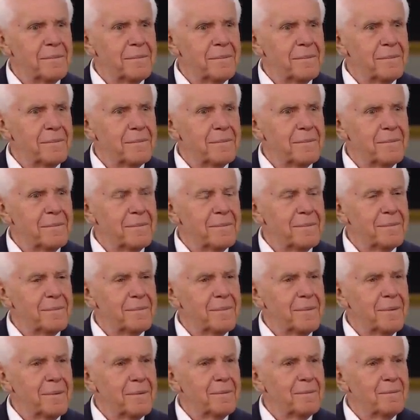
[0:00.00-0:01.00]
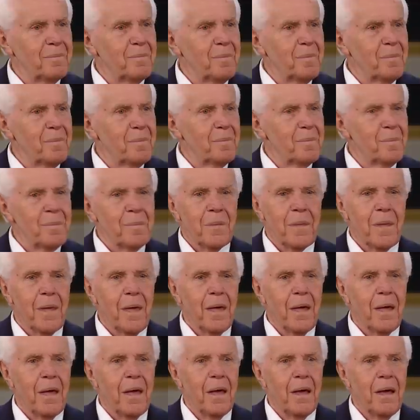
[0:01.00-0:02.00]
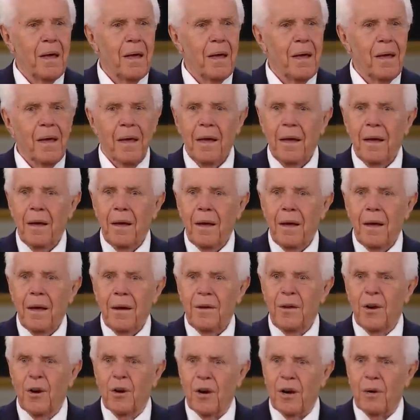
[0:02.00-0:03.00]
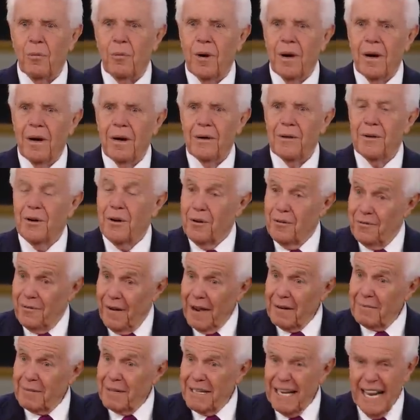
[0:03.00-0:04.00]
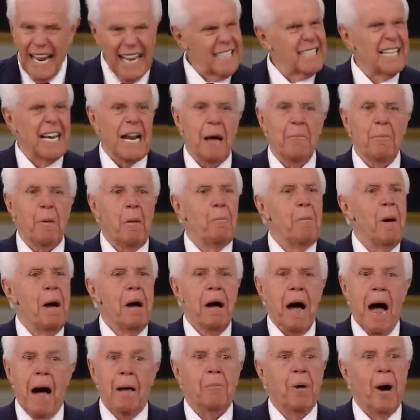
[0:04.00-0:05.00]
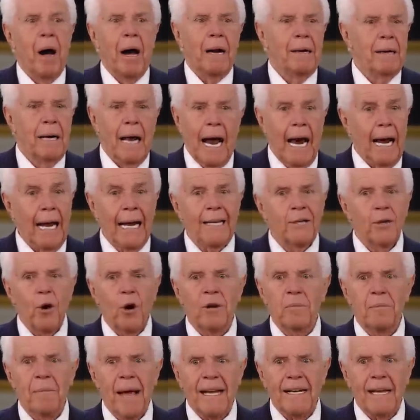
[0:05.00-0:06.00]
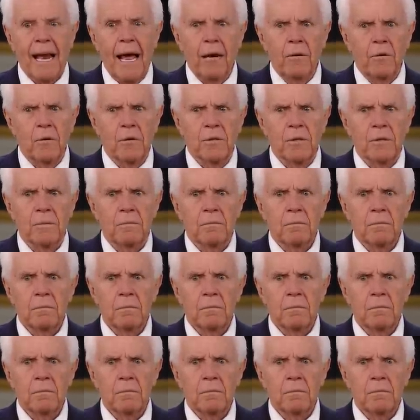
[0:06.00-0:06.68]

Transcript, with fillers: All right. All right. You're going to you're gonna invite him to dinner? I said, I'm a, I'm a, I ain't talking McDonald's.